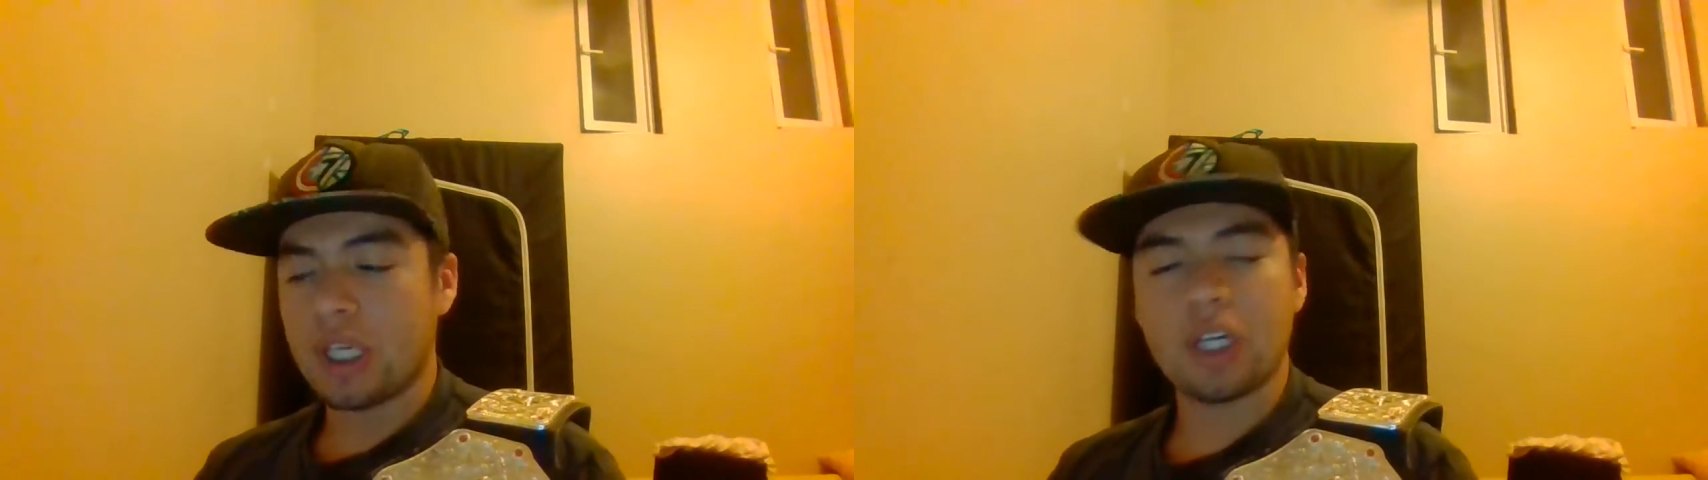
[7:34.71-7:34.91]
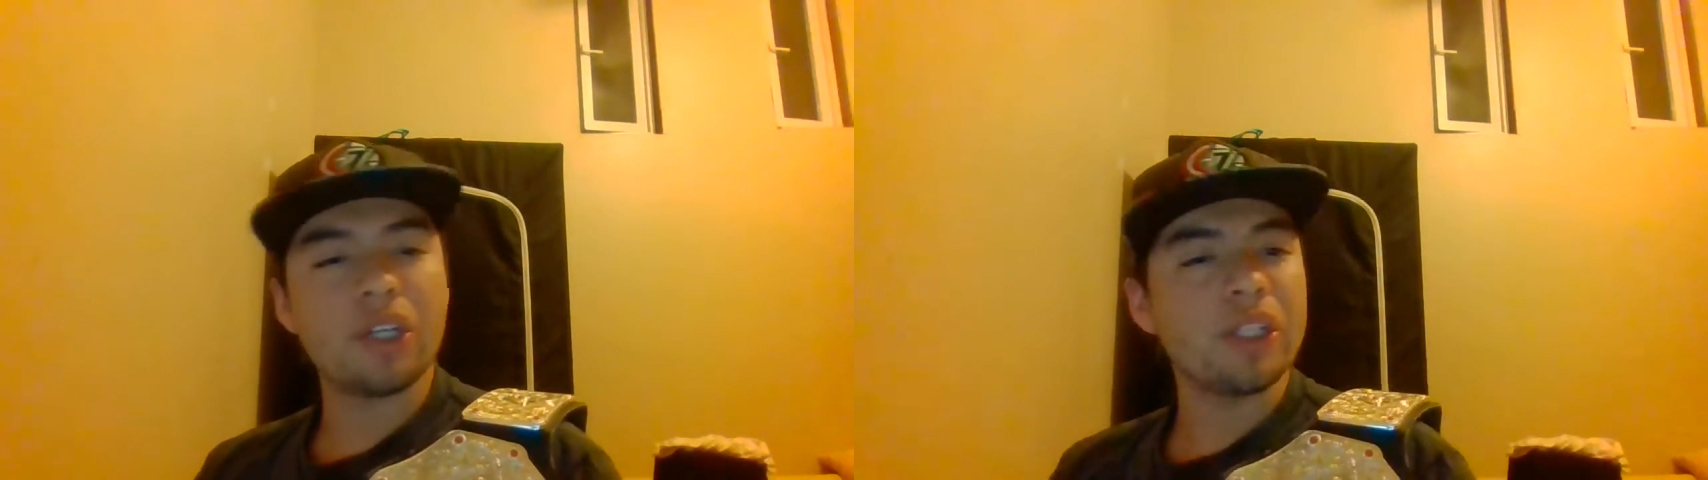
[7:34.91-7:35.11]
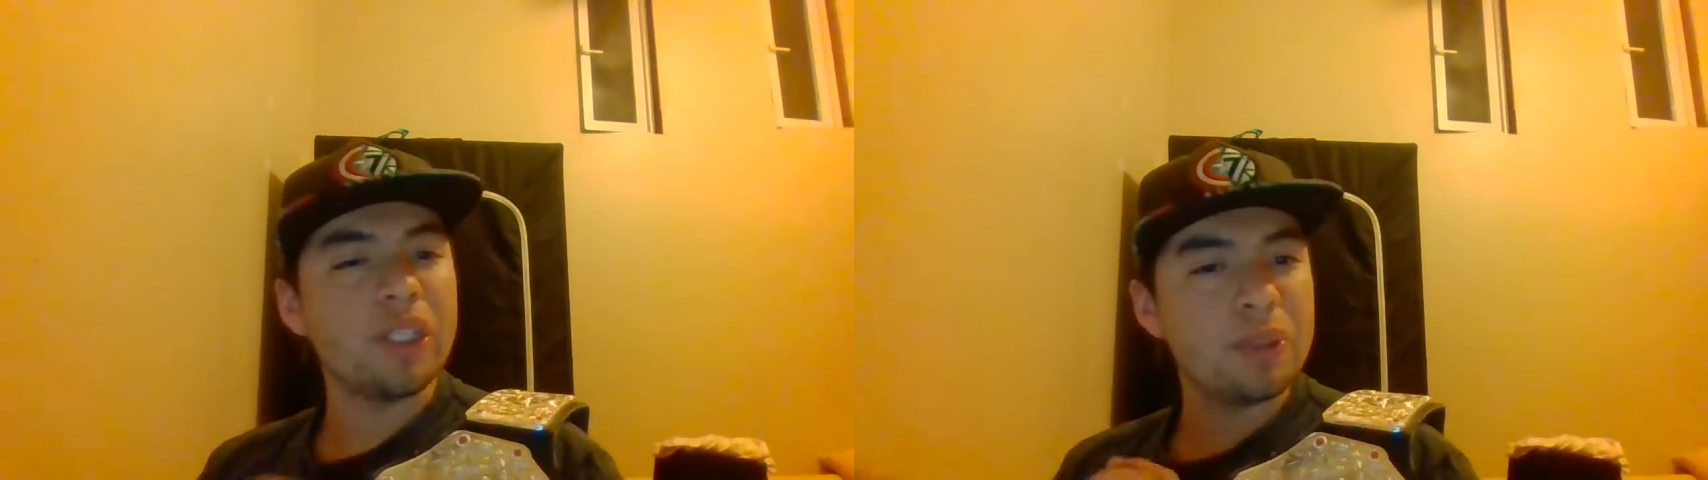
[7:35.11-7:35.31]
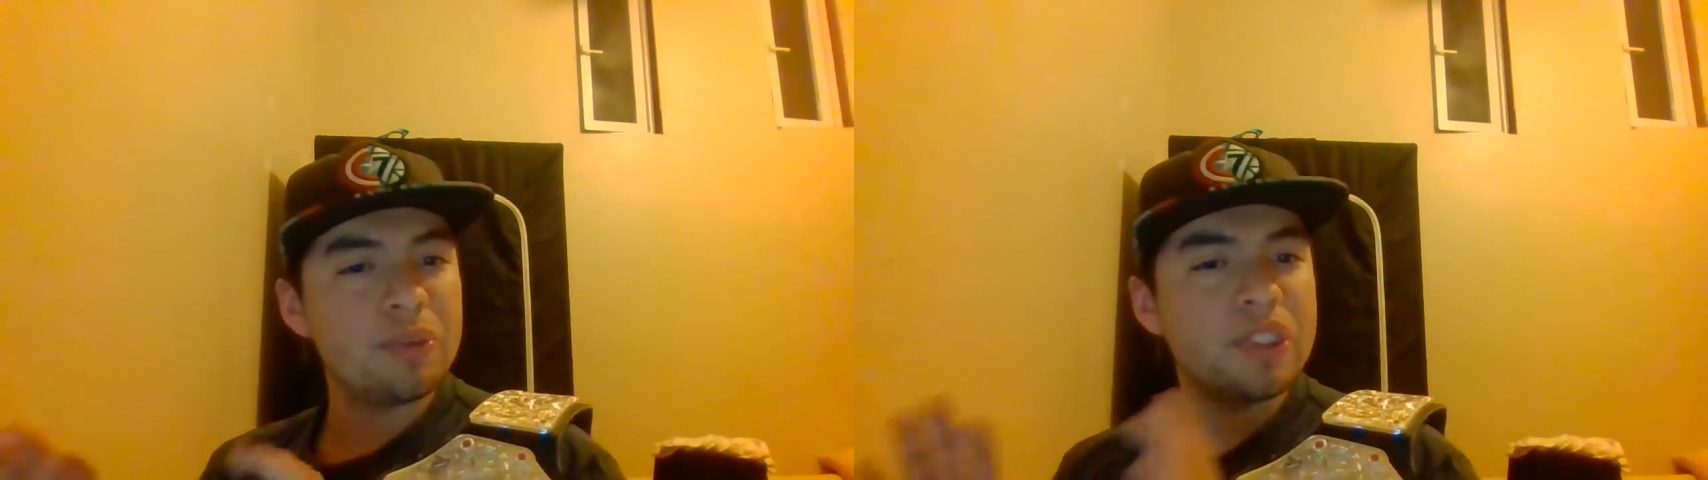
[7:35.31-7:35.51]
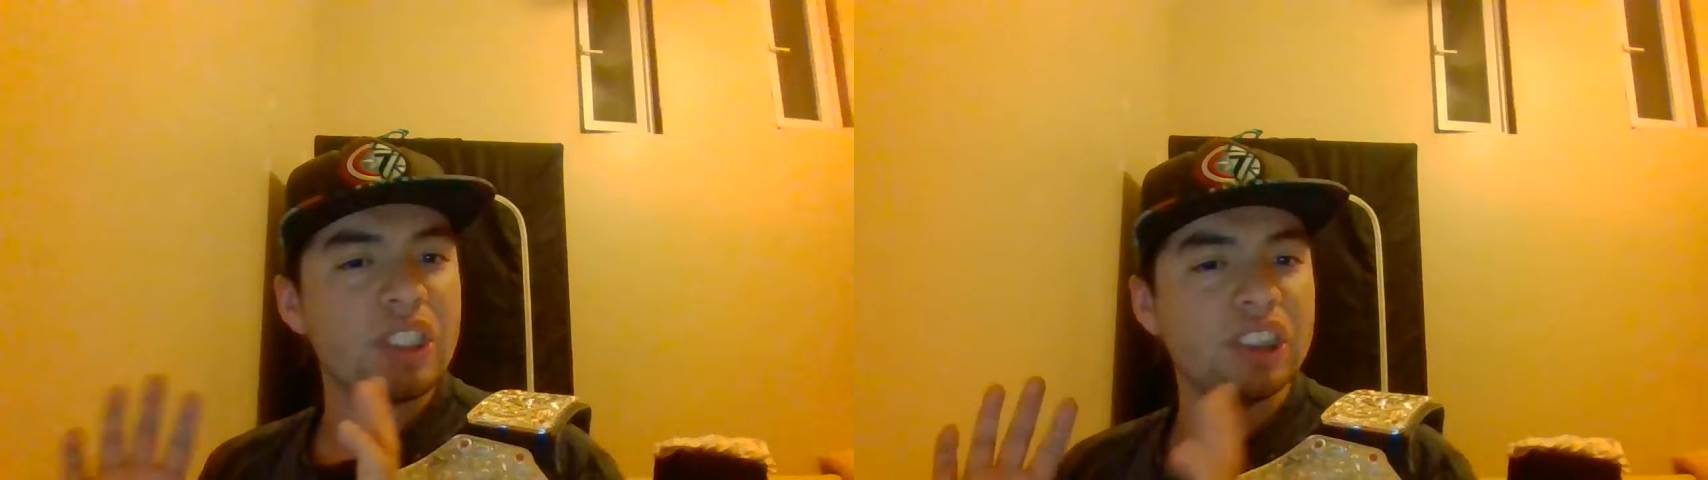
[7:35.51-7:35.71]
could use a